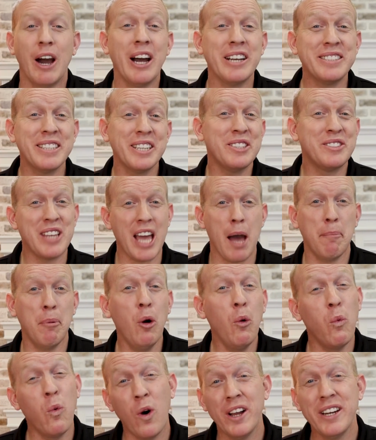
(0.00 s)
Now, as an
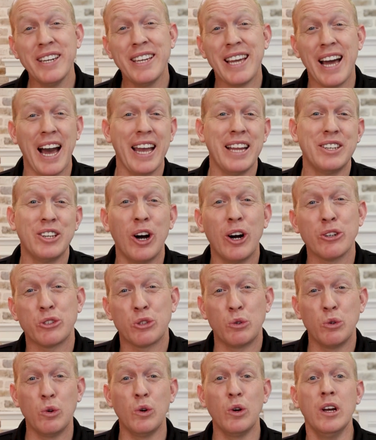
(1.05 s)
example, one guide dog
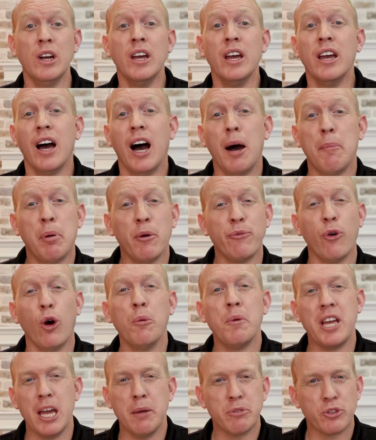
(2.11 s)
school
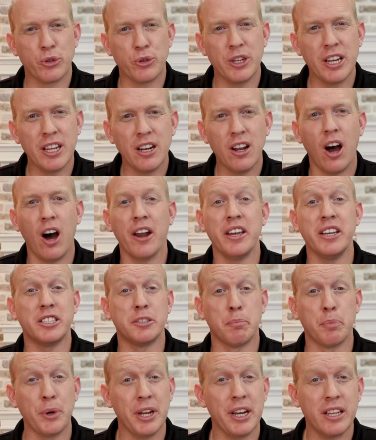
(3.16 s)
performed hip screening on
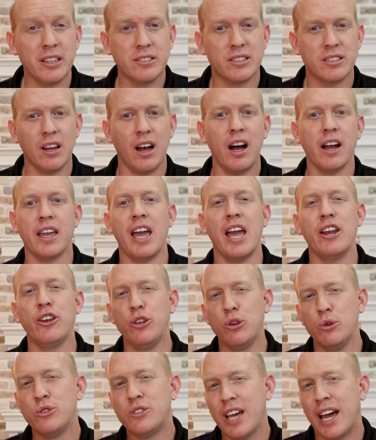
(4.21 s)
its breeding stock
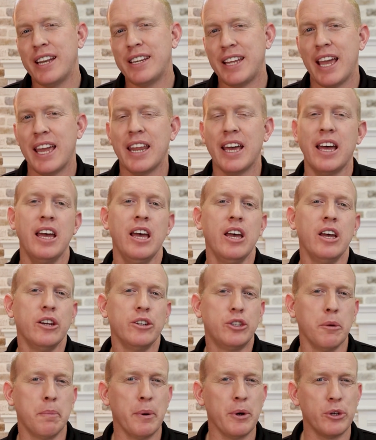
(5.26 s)
and used that data
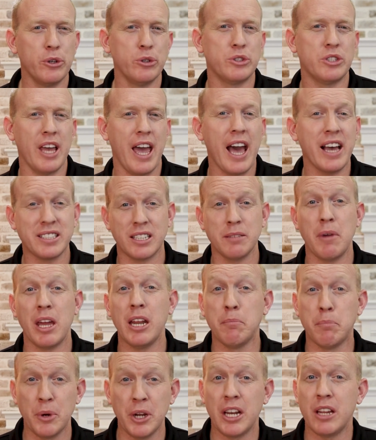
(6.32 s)
to produce
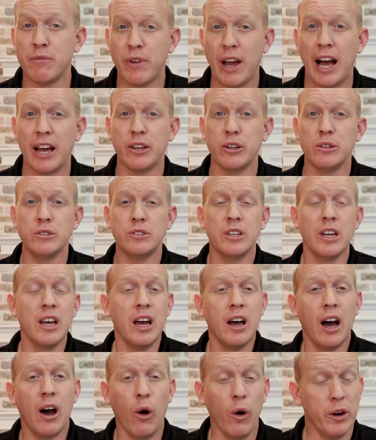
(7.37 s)
estimated breeding values,
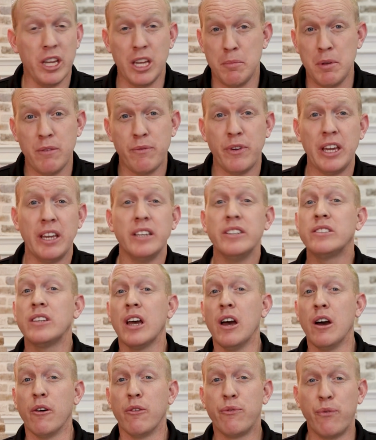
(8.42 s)
or EBVs,
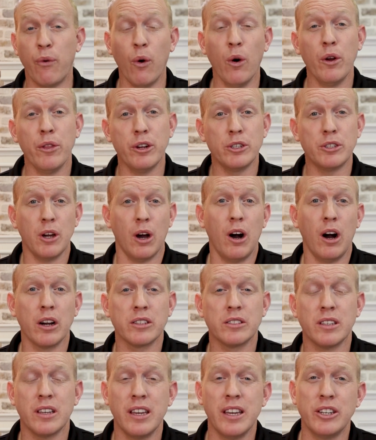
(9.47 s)
for their
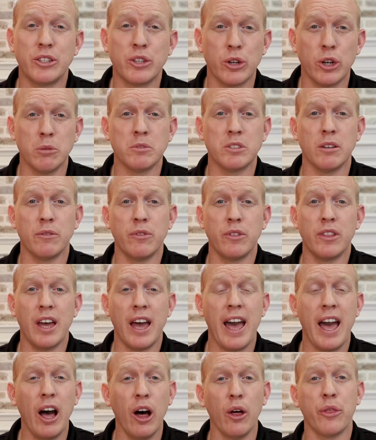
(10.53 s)
dogs in terms of
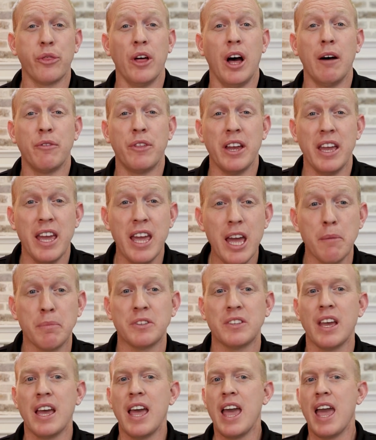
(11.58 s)
the health of the
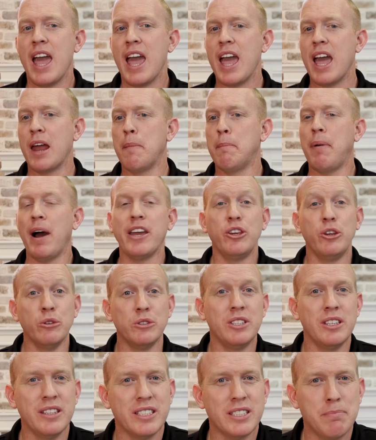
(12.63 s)
hips. And by
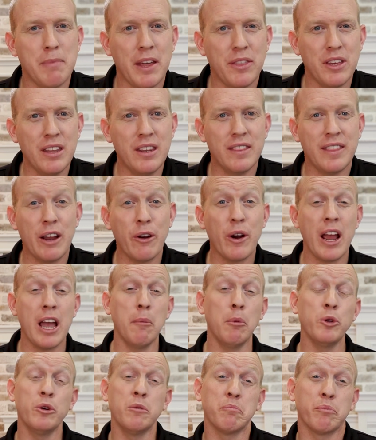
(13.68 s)
using this method, they were
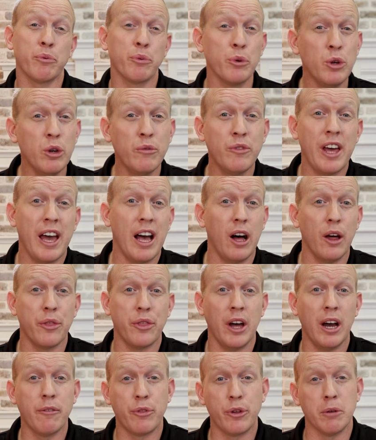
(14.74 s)
able to improve the
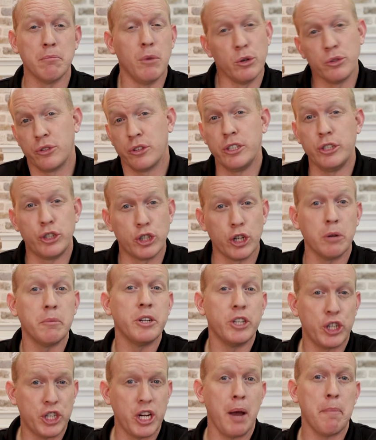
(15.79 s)
health of their mostly
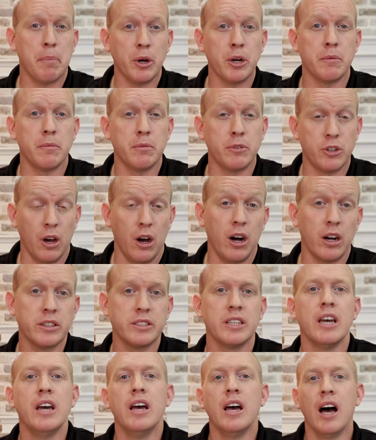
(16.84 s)
German Shepherd
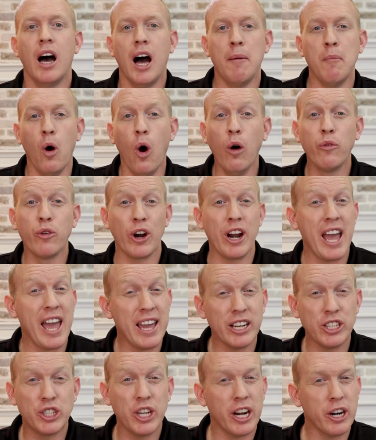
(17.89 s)
dogs over
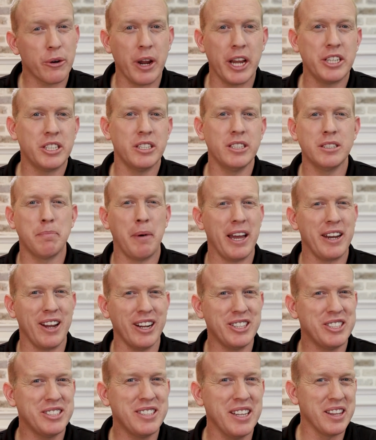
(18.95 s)
8 generations by
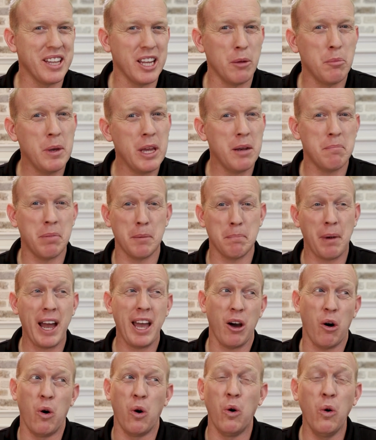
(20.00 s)
not little bit, but by
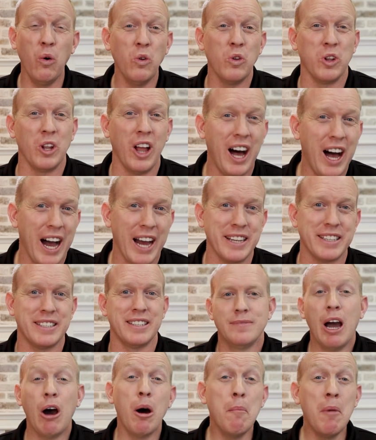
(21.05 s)
a whole lot.
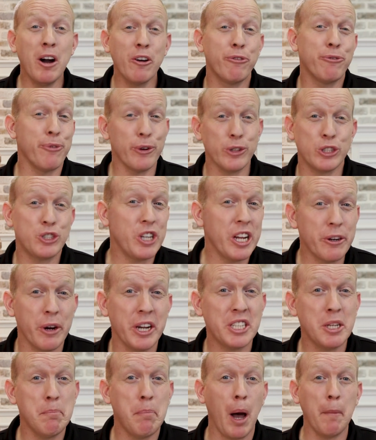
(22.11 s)
Now, among first
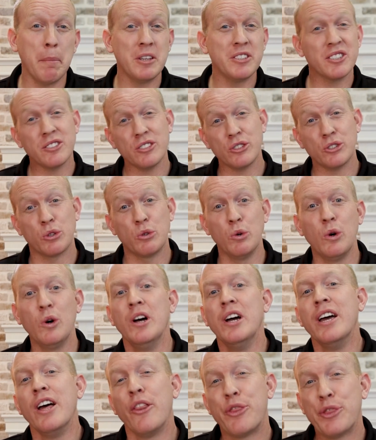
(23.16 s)
generation puppies at the
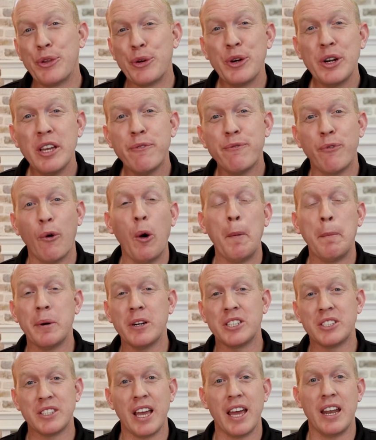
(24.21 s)
school,
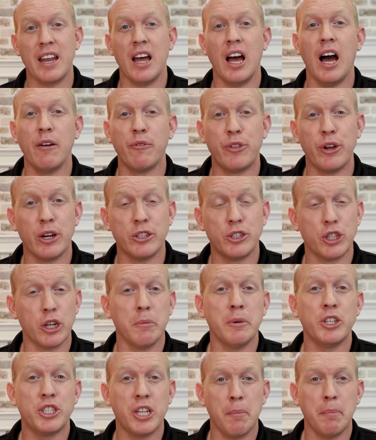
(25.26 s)
34% of their
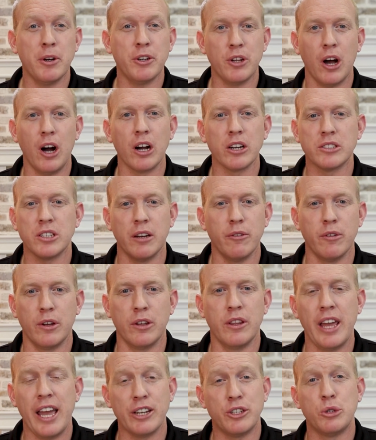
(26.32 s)
German Shepherd dogs,
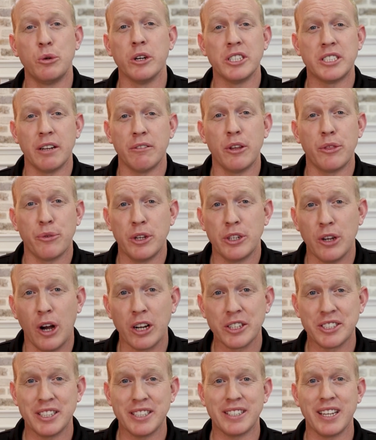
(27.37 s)
they had 273
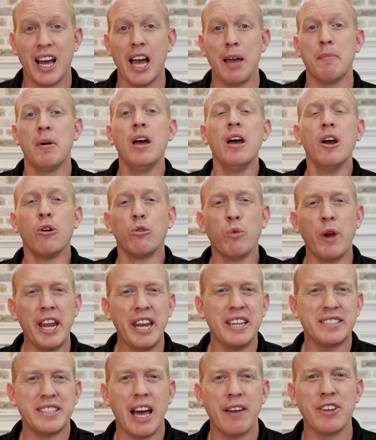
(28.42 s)
dogs at the time,
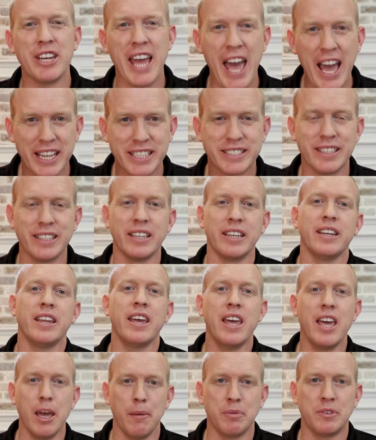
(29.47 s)
rated as having excellent
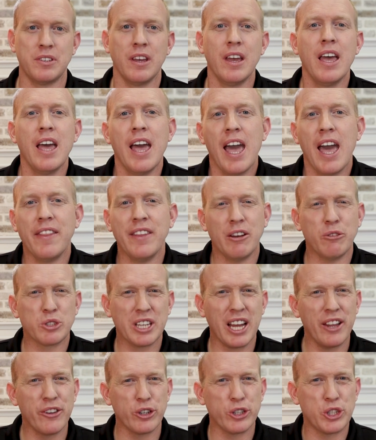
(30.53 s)
hips. And that
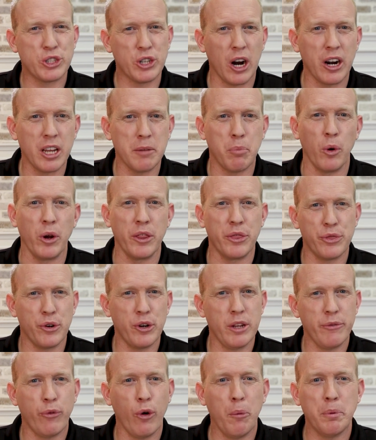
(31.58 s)
was kind of their starting point,
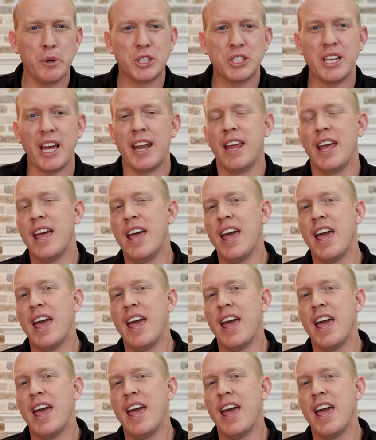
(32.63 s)
34%.